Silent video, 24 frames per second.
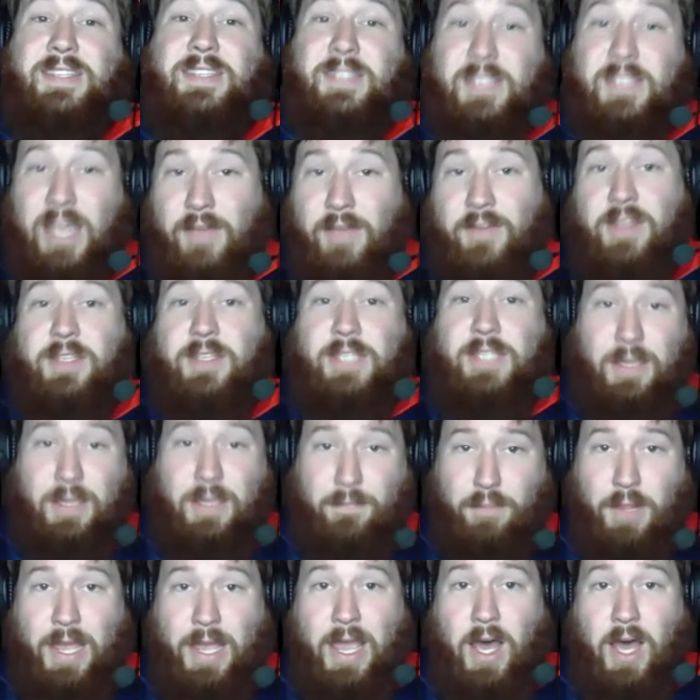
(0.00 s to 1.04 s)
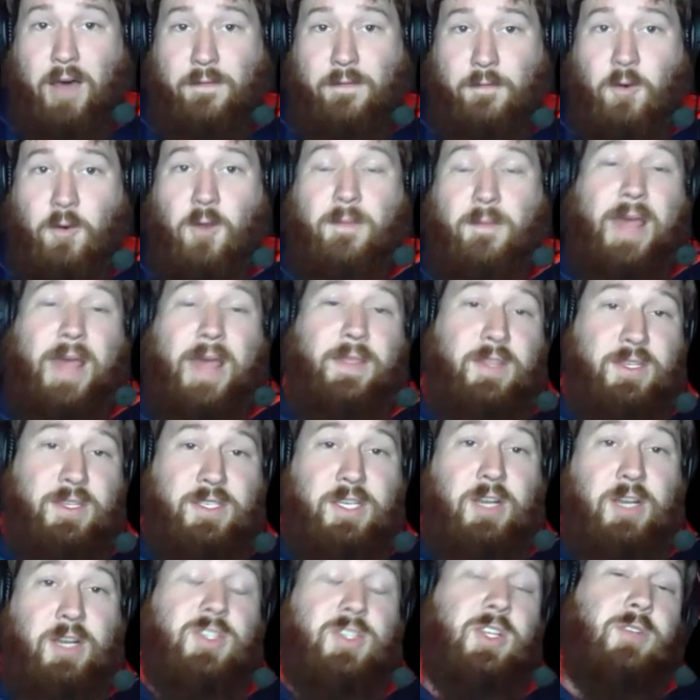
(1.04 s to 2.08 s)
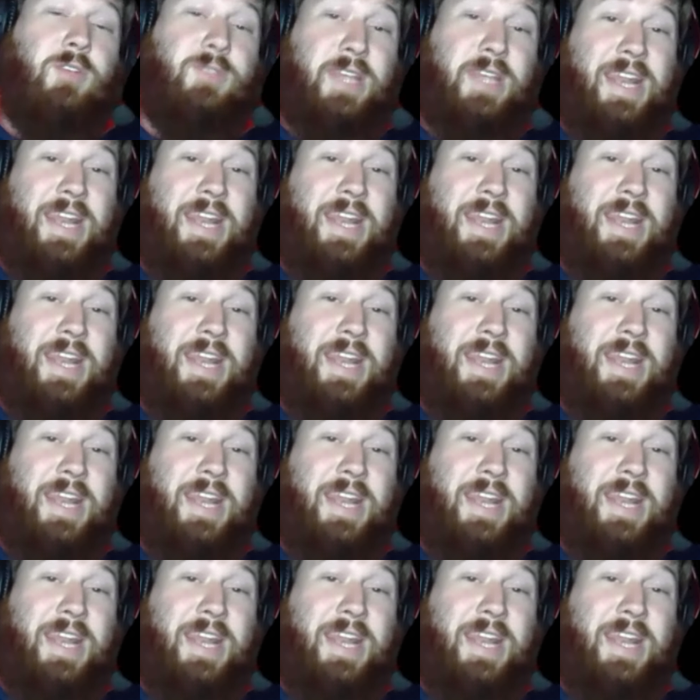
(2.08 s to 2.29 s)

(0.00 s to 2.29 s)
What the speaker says: 7-team playoff format this year, so there's an